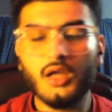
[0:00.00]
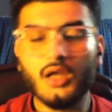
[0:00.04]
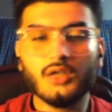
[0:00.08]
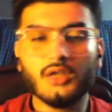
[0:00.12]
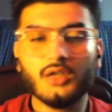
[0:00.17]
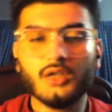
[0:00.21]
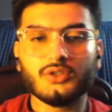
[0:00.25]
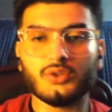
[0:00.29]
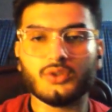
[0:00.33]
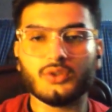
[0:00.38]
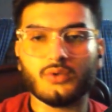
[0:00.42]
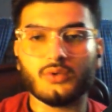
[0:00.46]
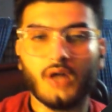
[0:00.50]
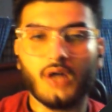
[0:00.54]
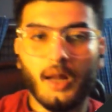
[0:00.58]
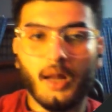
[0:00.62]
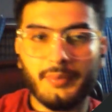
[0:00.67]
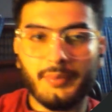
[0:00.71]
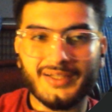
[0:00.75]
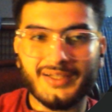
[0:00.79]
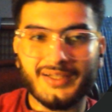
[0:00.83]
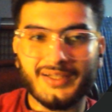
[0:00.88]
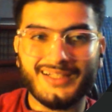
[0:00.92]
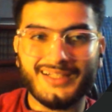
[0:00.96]
So
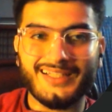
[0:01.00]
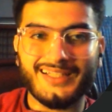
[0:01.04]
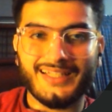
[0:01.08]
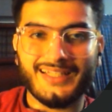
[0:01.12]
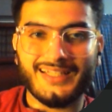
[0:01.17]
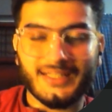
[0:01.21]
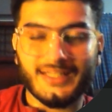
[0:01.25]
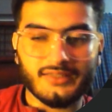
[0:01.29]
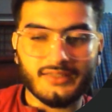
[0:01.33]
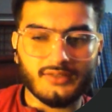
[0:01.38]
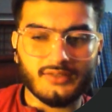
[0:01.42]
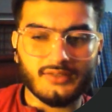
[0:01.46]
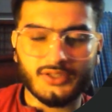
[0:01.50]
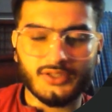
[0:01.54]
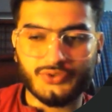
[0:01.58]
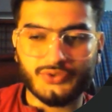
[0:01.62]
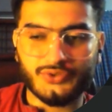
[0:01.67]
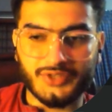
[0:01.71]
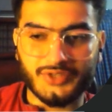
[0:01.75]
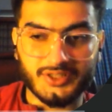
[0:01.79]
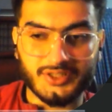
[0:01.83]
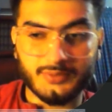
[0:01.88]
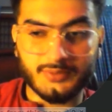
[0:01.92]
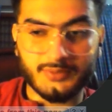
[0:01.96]
carpet cleaning
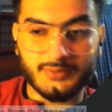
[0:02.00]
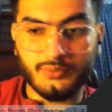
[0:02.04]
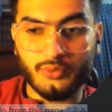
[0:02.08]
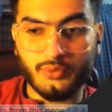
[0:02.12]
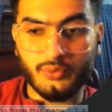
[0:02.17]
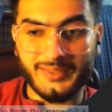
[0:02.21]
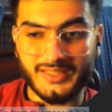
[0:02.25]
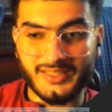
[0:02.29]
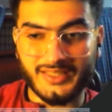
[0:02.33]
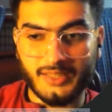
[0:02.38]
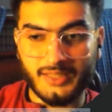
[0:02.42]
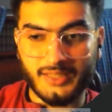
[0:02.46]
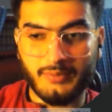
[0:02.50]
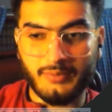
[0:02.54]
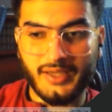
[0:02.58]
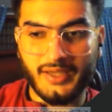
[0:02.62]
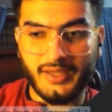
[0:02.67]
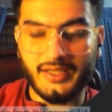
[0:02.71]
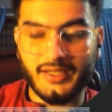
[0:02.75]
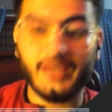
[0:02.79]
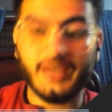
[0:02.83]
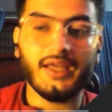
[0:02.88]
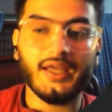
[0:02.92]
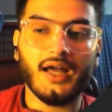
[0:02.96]
industry is booming day
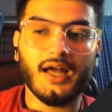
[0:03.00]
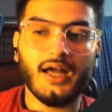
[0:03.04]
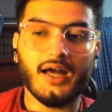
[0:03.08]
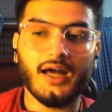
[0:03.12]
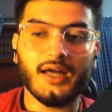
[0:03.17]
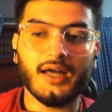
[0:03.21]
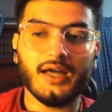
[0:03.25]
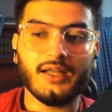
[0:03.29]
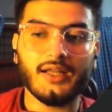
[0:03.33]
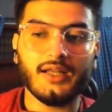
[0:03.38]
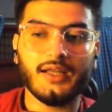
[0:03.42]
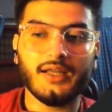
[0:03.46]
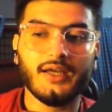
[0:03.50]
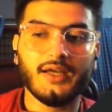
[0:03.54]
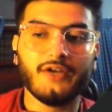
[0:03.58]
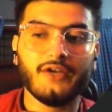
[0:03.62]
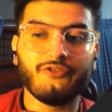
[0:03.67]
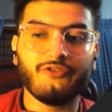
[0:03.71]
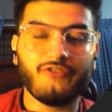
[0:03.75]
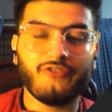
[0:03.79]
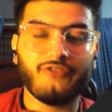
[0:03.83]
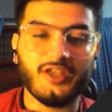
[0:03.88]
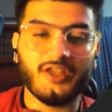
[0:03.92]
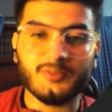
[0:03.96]
by day and
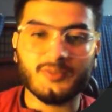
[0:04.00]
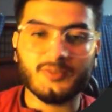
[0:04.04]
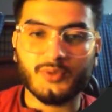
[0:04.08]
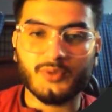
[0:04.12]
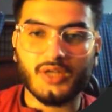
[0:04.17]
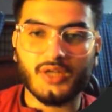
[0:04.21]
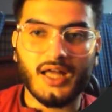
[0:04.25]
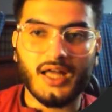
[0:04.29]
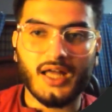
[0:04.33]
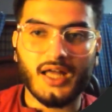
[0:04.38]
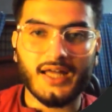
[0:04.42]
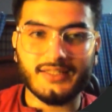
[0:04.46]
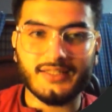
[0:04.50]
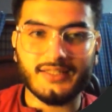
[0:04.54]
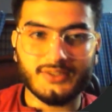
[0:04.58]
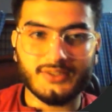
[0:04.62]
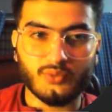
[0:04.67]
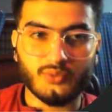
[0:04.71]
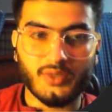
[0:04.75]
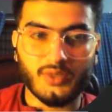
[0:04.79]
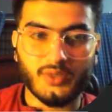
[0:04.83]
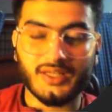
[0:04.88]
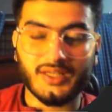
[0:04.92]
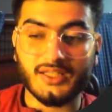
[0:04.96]
Facebook ads
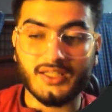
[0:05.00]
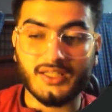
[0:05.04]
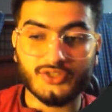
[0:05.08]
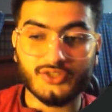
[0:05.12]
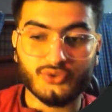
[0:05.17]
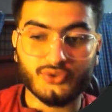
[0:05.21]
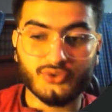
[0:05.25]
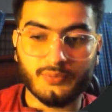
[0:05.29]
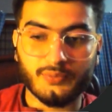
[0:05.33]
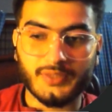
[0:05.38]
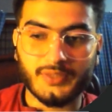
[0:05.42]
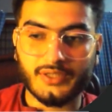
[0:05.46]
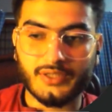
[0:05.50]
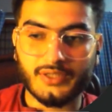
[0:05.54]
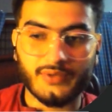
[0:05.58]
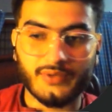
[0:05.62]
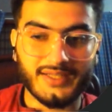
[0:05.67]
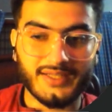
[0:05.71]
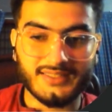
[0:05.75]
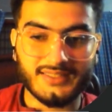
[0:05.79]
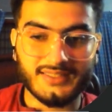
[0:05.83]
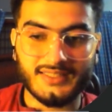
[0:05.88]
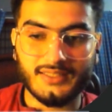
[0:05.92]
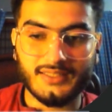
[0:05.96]
is working super
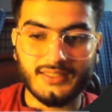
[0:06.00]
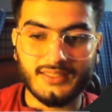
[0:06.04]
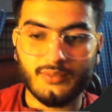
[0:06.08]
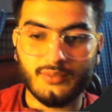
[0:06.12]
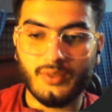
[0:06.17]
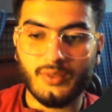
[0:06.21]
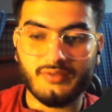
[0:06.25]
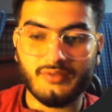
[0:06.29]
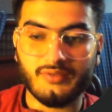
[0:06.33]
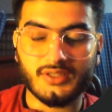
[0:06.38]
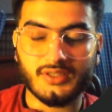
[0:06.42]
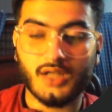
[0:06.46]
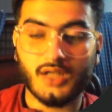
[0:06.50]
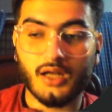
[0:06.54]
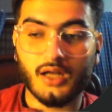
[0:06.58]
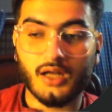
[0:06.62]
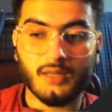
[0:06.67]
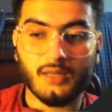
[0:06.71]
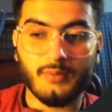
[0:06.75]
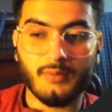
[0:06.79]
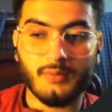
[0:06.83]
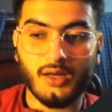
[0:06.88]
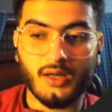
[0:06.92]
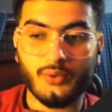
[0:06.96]
crazy when we
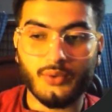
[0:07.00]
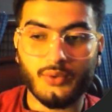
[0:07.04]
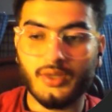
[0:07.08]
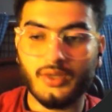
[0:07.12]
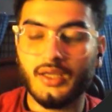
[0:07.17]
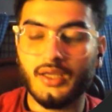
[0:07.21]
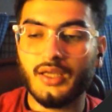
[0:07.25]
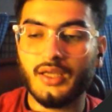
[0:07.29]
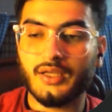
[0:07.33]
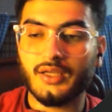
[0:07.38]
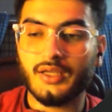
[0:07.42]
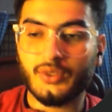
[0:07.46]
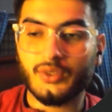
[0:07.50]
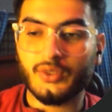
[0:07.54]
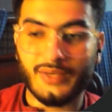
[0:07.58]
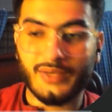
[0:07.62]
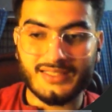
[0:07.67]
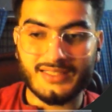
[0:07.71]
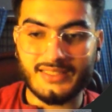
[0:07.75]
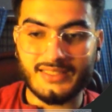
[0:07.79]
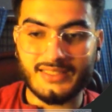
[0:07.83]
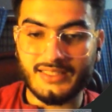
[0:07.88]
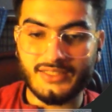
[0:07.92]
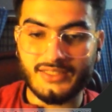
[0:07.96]
talk about
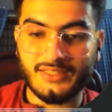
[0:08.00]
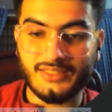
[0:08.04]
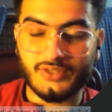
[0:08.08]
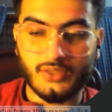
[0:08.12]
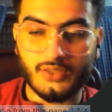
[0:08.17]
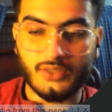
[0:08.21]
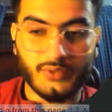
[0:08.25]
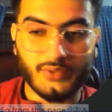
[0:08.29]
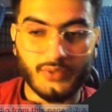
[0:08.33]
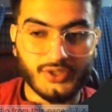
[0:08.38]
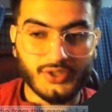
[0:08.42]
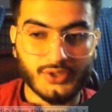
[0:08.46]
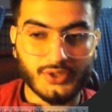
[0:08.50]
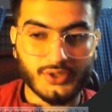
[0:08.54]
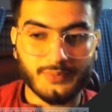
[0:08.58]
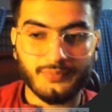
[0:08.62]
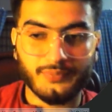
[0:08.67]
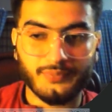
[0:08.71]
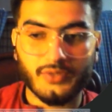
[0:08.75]
crazy lead generation.